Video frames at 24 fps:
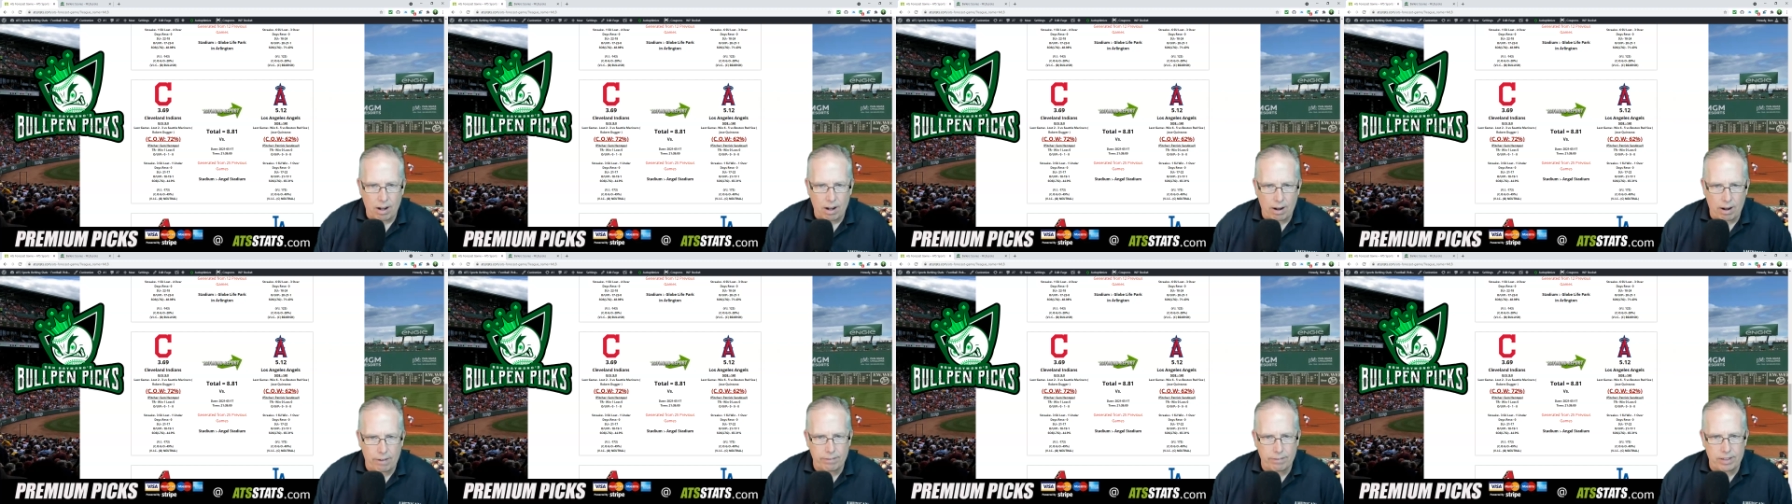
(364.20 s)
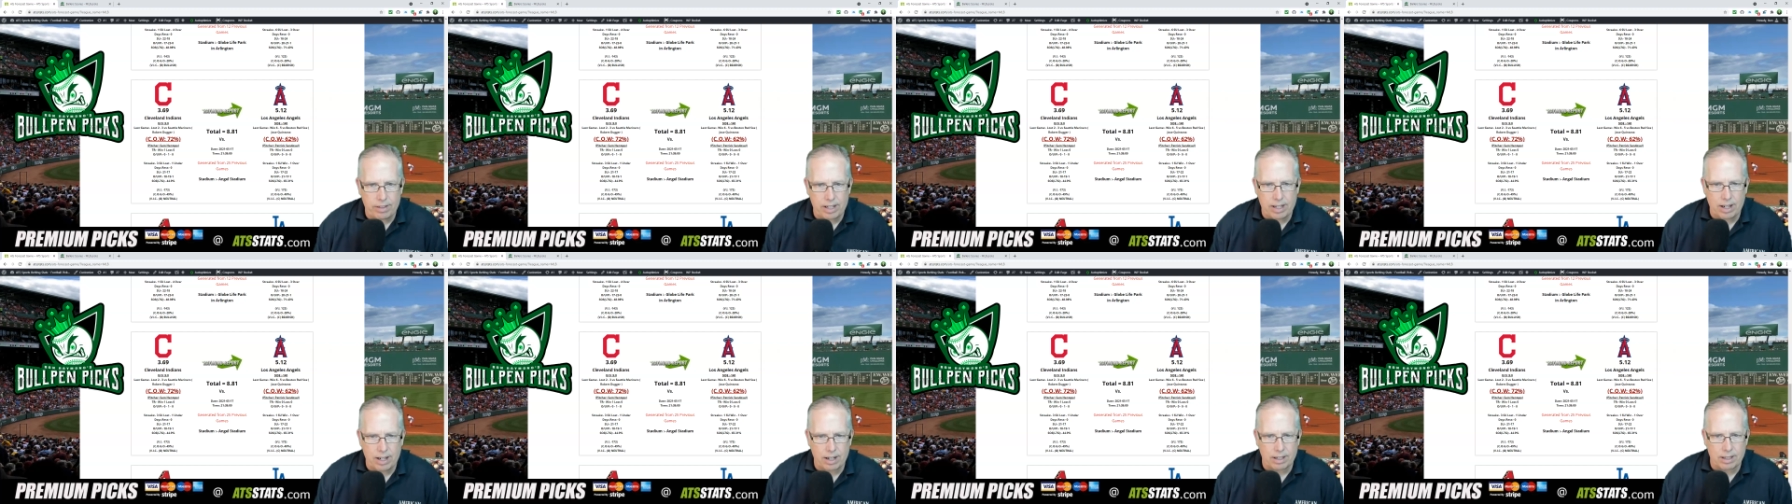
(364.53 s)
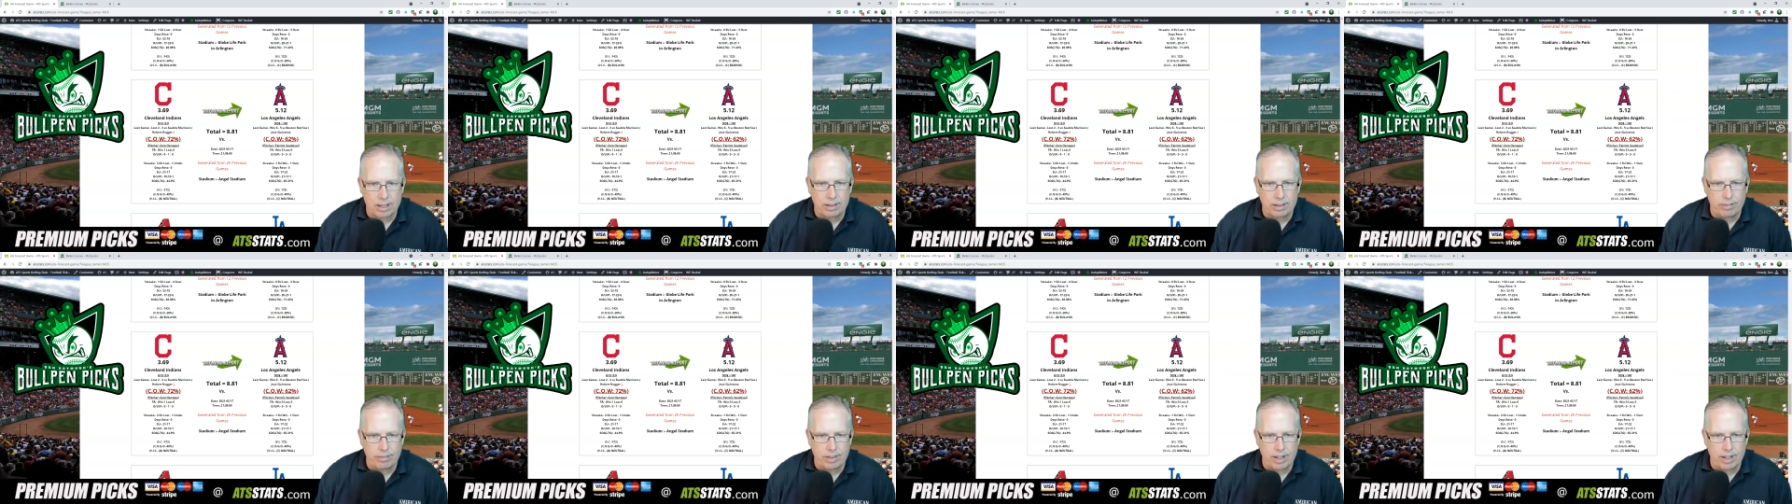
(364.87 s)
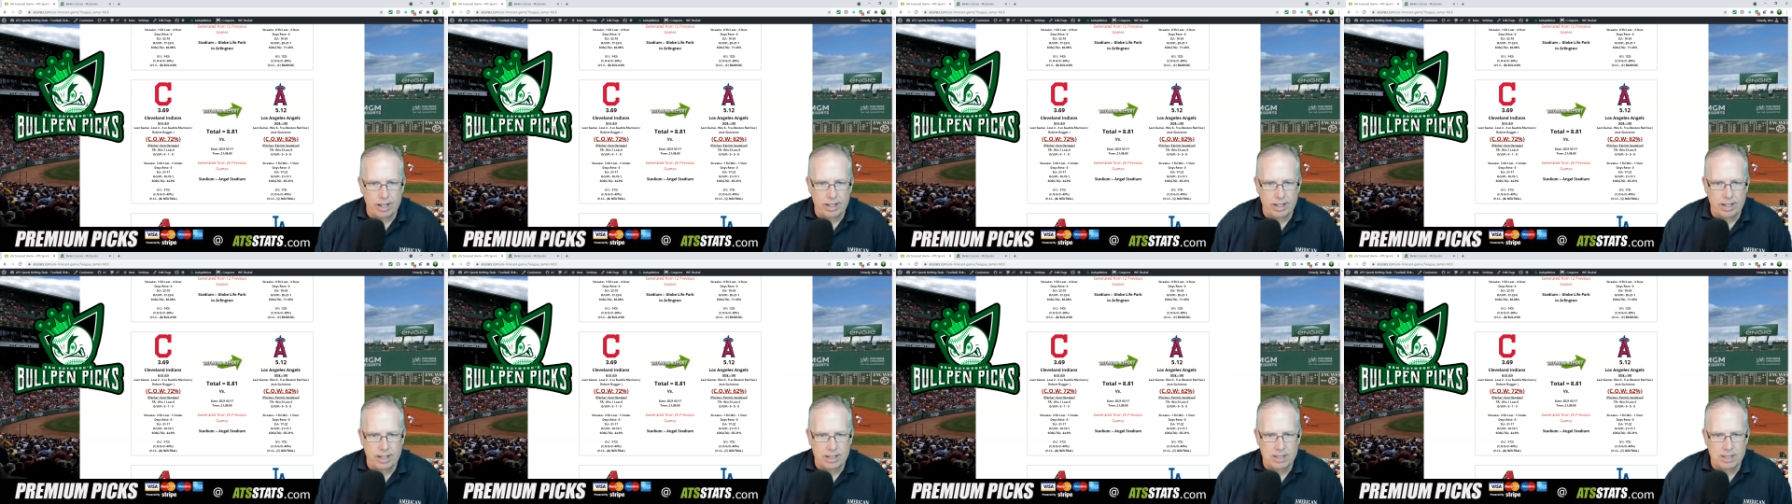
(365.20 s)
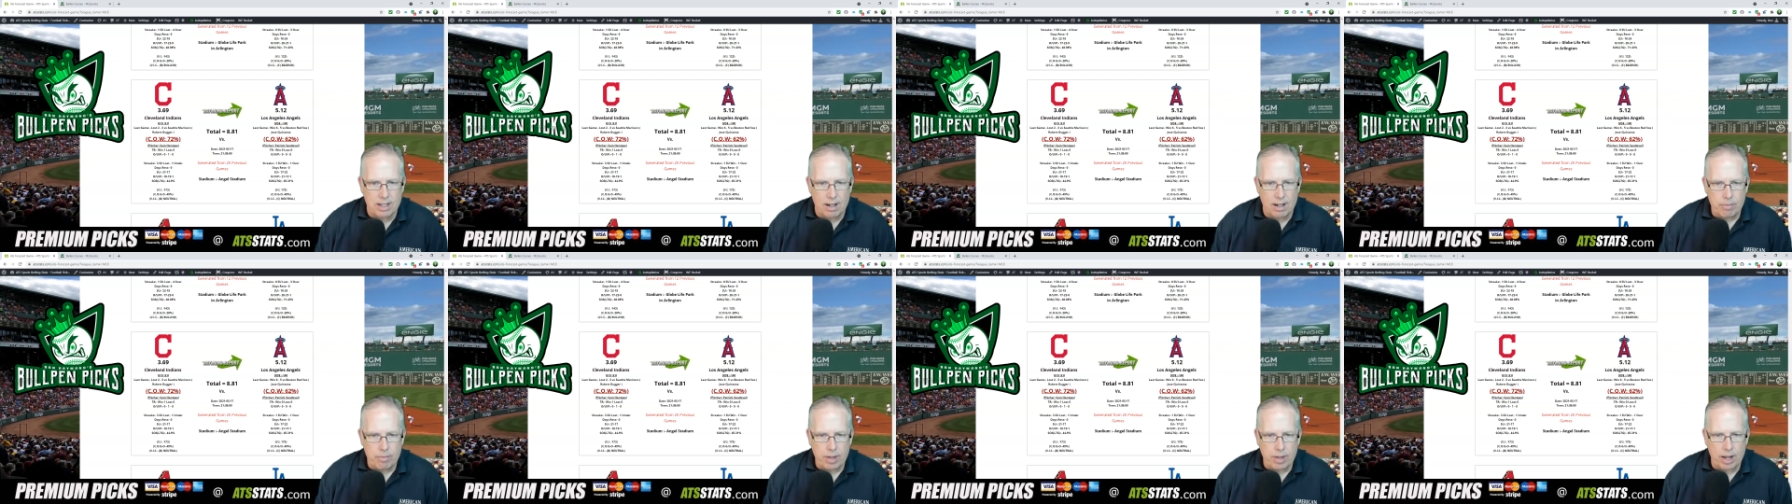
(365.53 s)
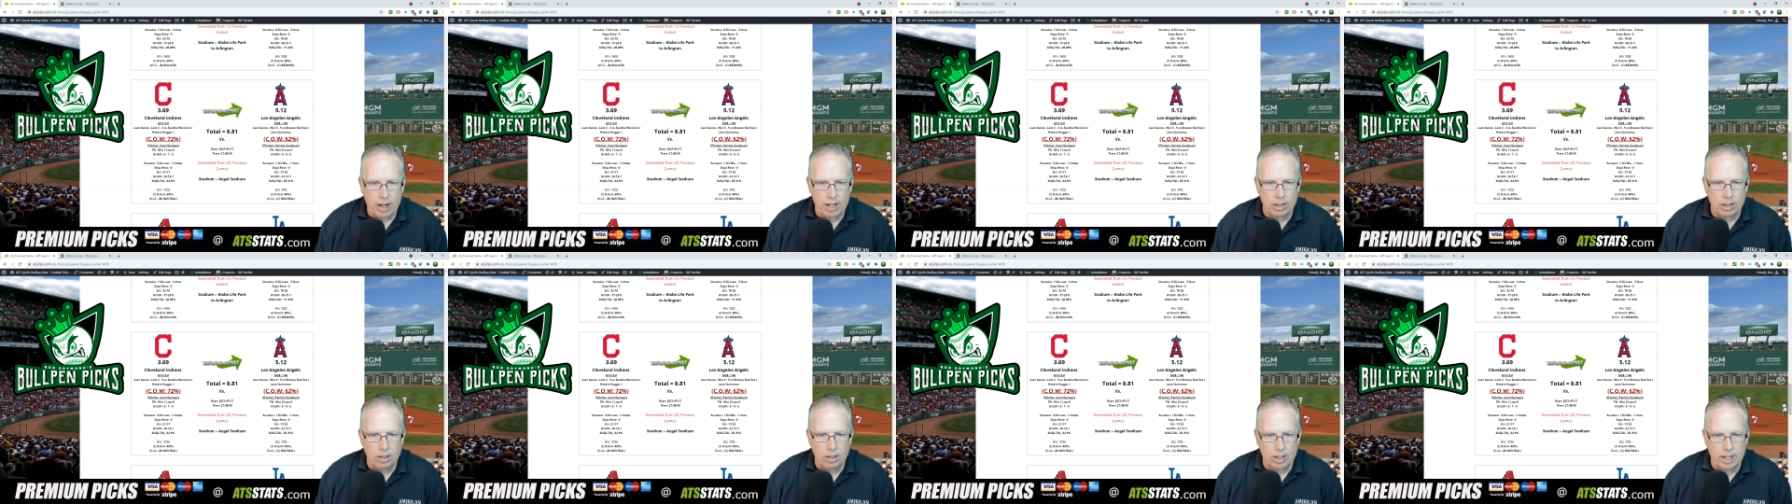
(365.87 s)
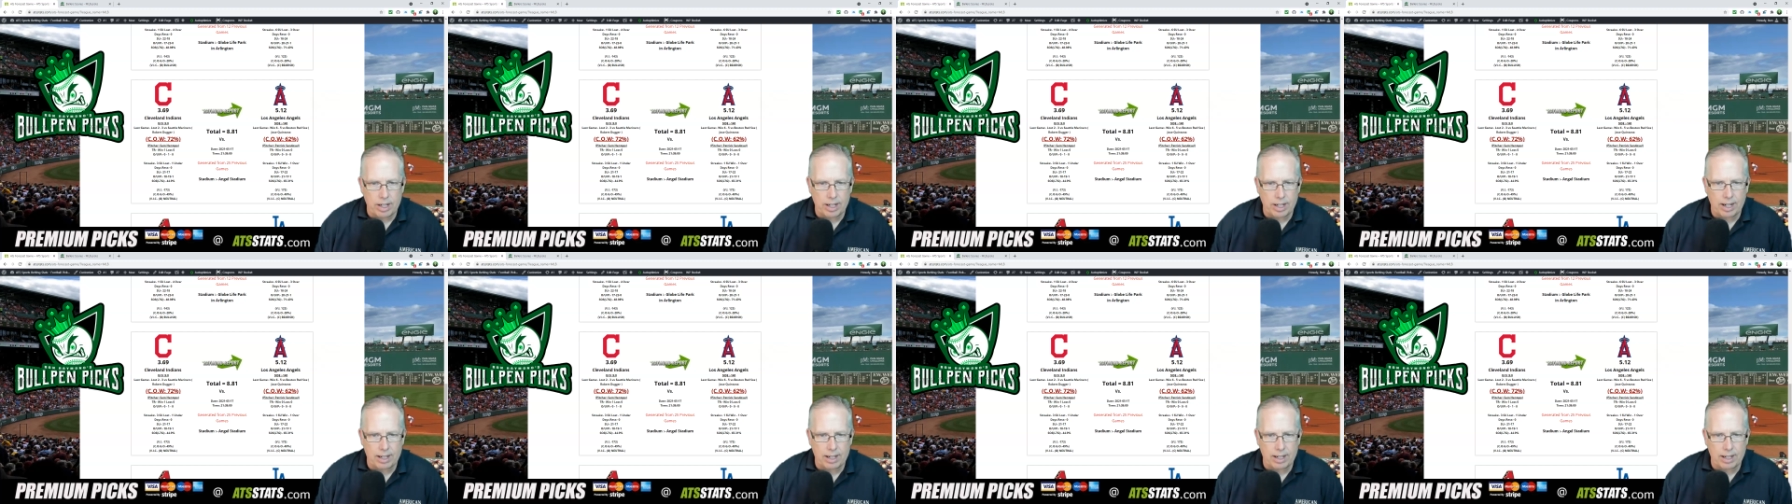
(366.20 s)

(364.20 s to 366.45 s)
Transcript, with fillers: of the uh, Cleveland Indians. And looking